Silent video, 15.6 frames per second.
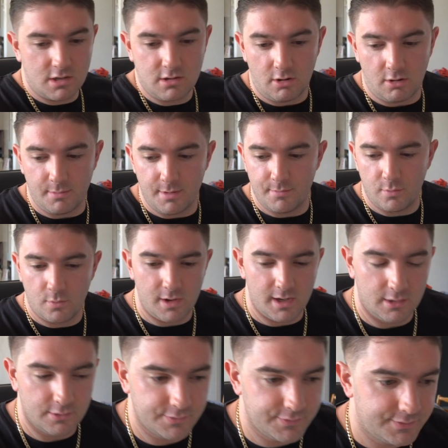I can't remember what
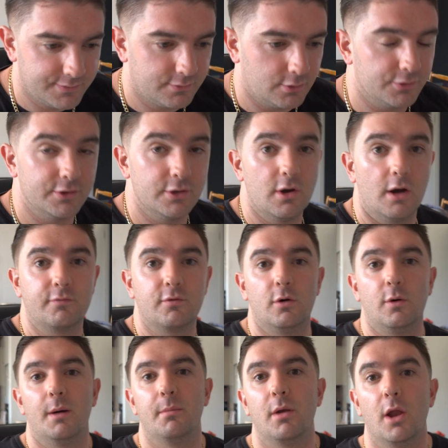else I've got to do. I've
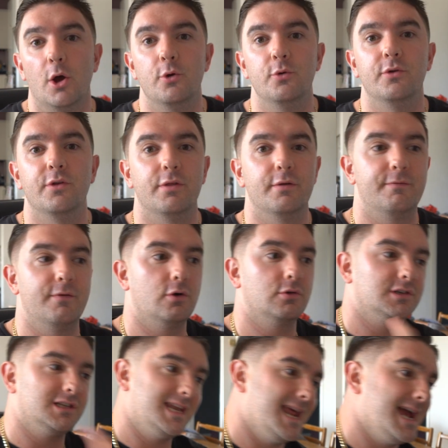got to upload the
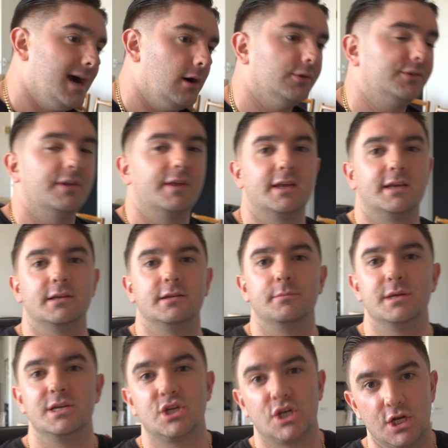vlogs now so they can
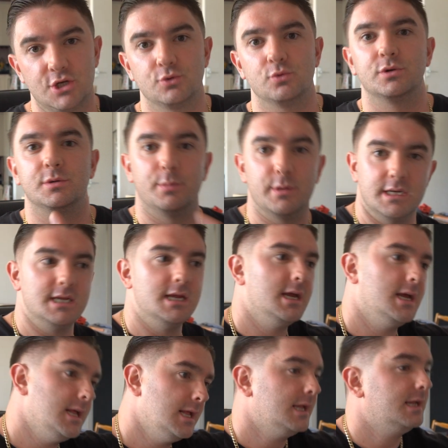be scheduled to be
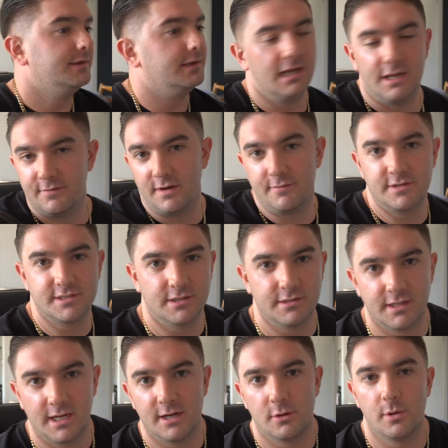delivered every
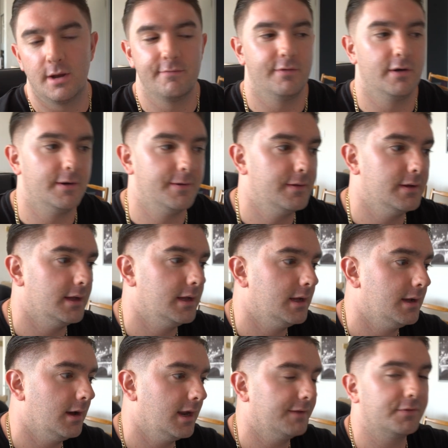Sunday or whatever.
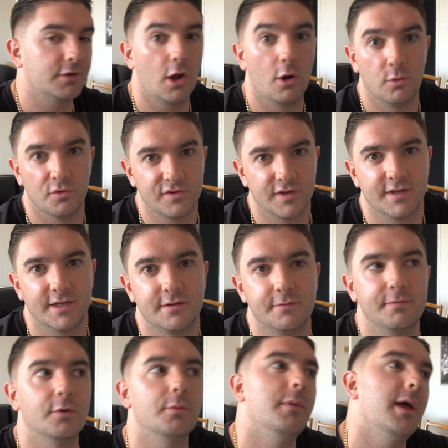Uh, I'll have to go on Sunday to
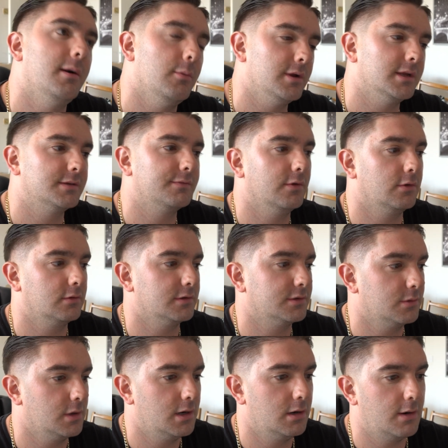film that week's vlog
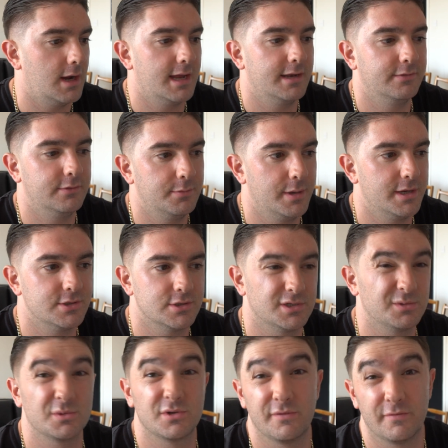as well and do
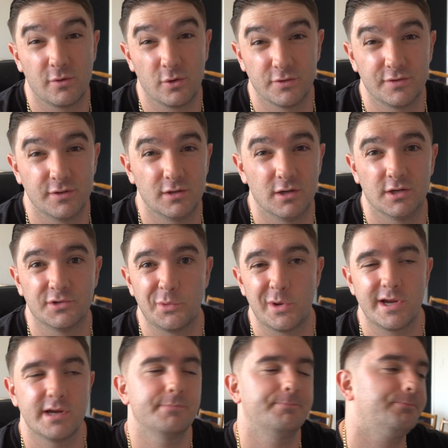pictures, which I forgot to do last
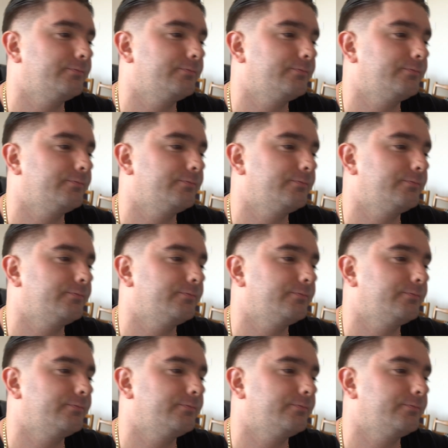week.